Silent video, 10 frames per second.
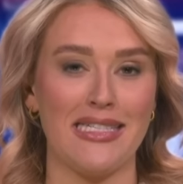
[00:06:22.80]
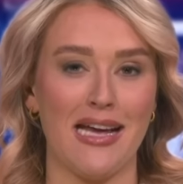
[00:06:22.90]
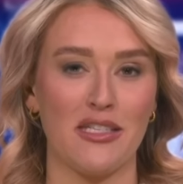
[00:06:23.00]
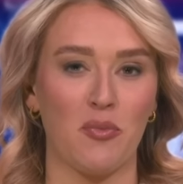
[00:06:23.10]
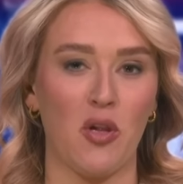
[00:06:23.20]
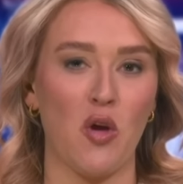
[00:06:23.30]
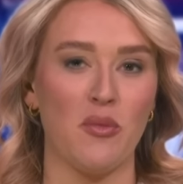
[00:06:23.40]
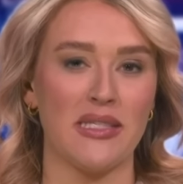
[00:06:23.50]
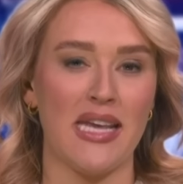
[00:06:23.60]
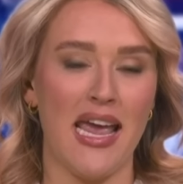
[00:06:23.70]
out
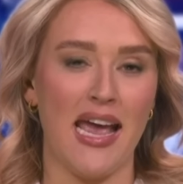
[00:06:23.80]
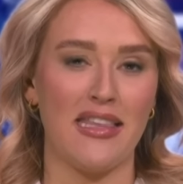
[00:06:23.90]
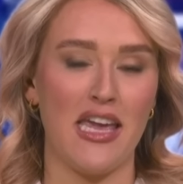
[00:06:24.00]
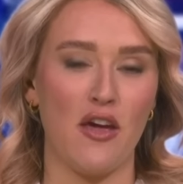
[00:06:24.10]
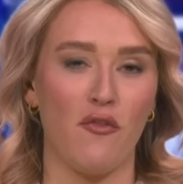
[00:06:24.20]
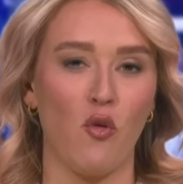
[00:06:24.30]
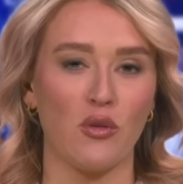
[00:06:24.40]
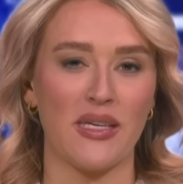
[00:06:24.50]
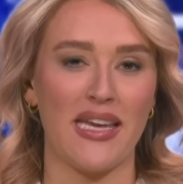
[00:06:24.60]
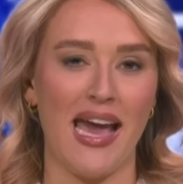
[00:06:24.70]
diplomas at the Air
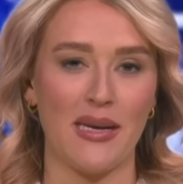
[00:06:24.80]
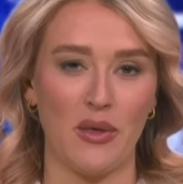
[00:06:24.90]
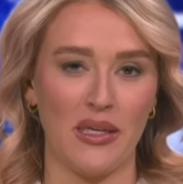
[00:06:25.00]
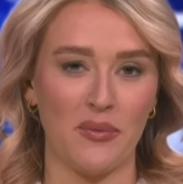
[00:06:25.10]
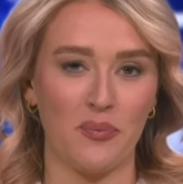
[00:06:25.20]
Force Academy.